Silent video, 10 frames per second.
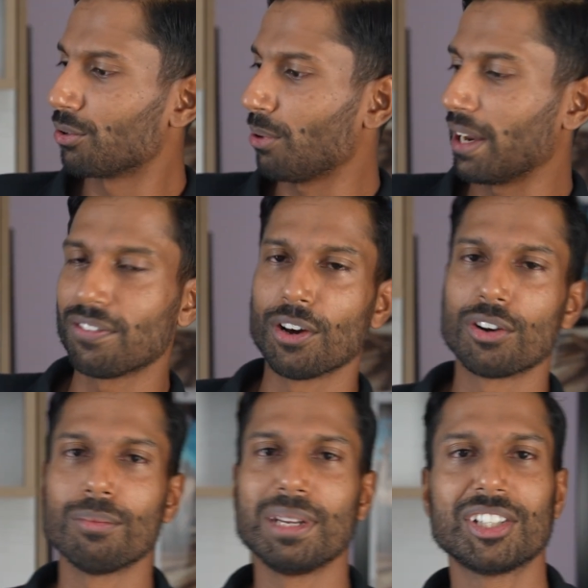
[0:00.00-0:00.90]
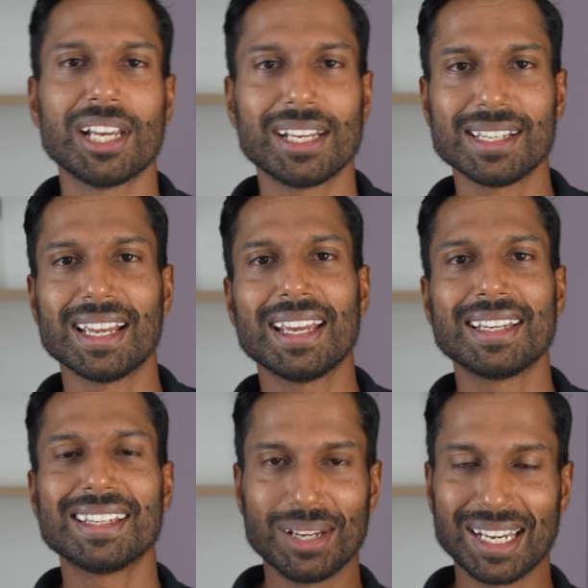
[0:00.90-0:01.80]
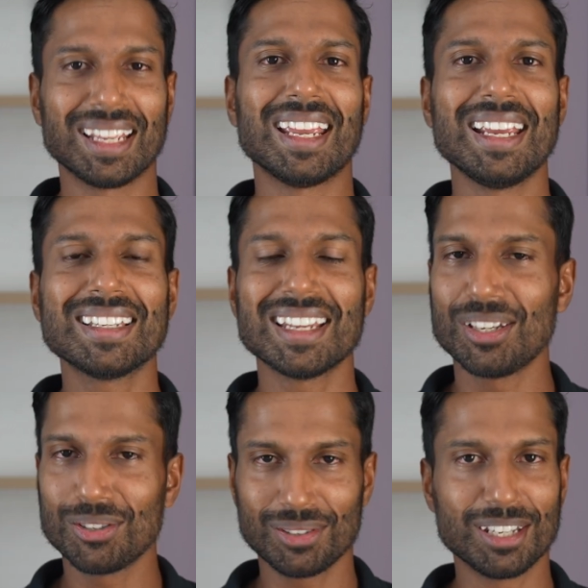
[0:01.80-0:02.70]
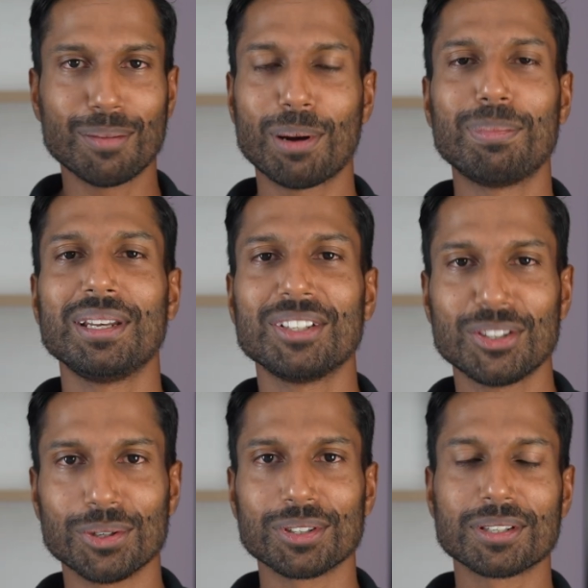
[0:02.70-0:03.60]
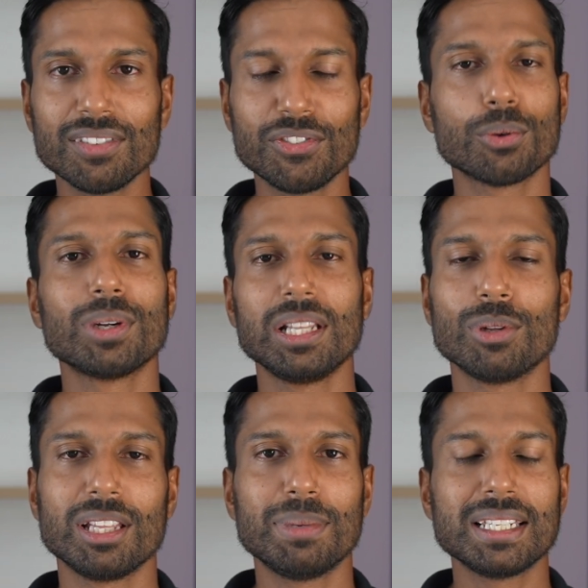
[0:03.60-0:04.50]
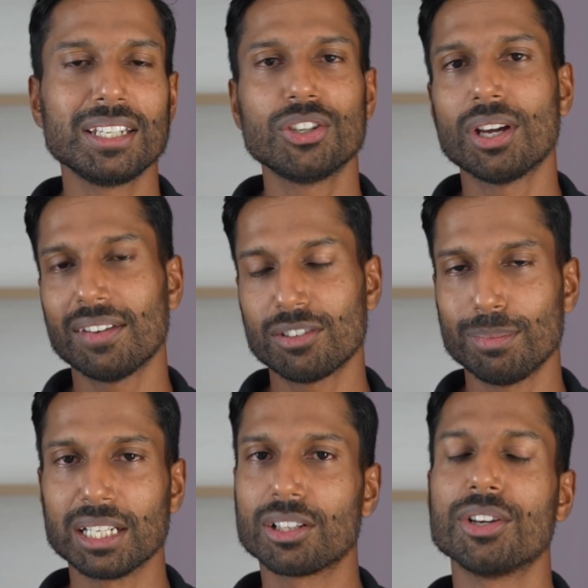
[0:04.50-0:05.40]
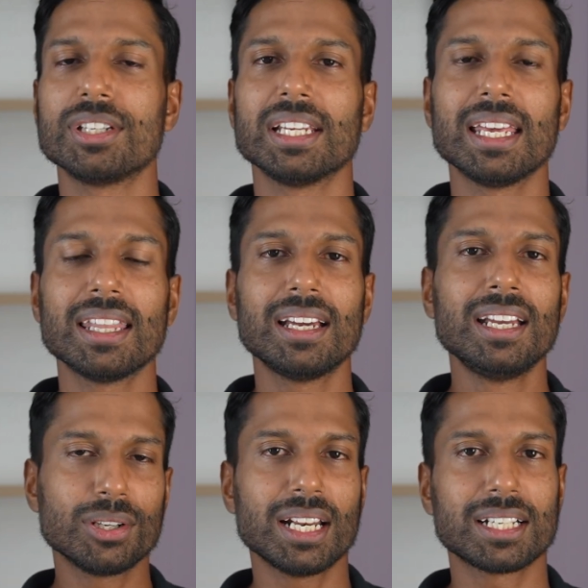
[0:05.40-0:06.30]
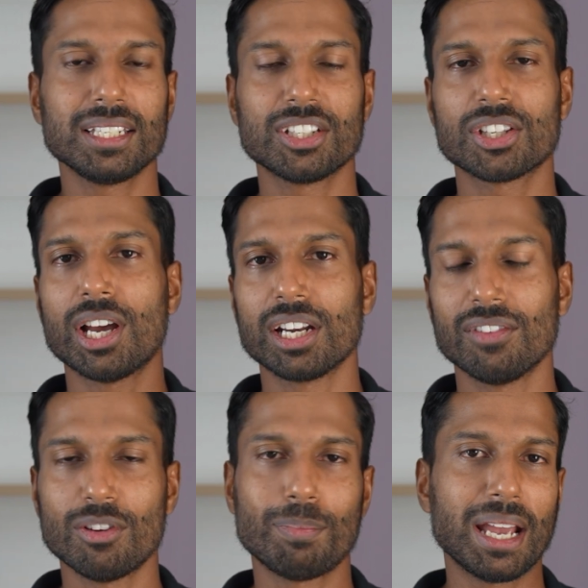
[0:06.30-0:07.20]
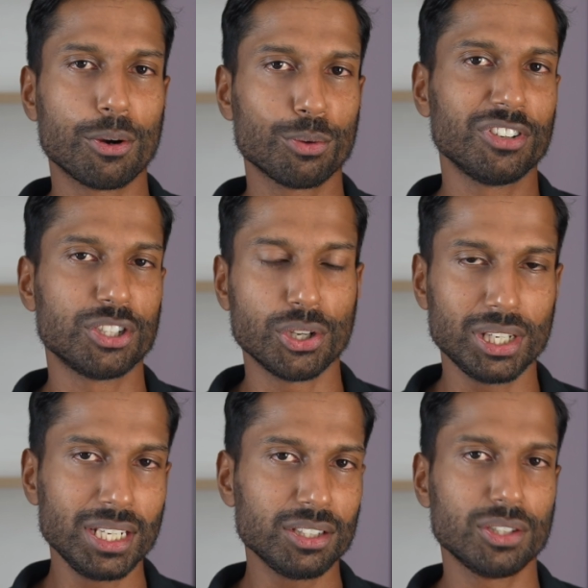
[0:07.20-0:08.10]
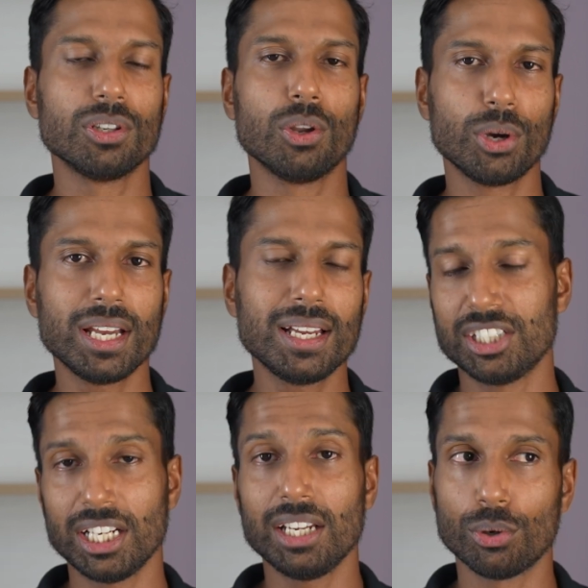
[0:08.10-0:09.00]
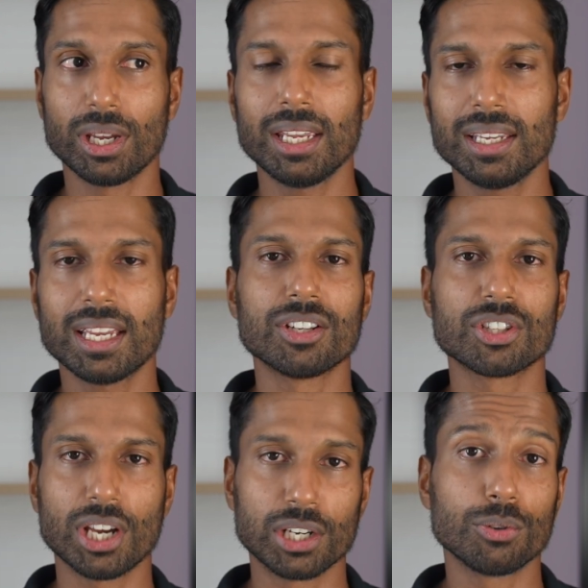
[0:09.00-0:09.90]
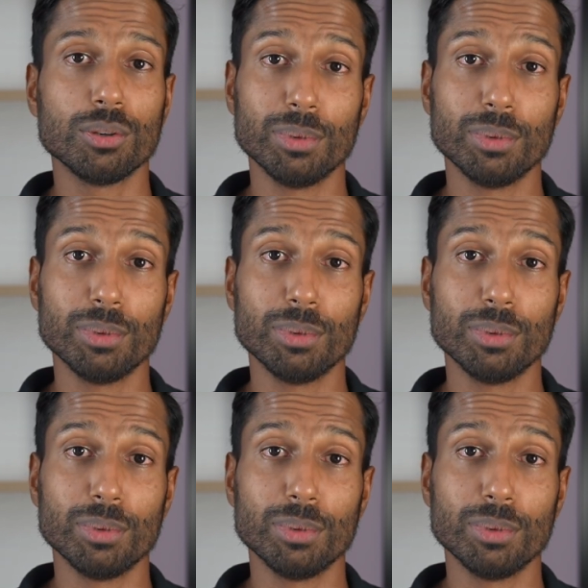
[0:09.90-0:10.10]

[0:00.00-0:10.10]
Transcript: great photo of me shaking your hand, you get the keys and the property is yours. If you're really, really busy, you don't have to be at closing either. You can actually sign over power of attorney to your lawyer. She or he can sign on your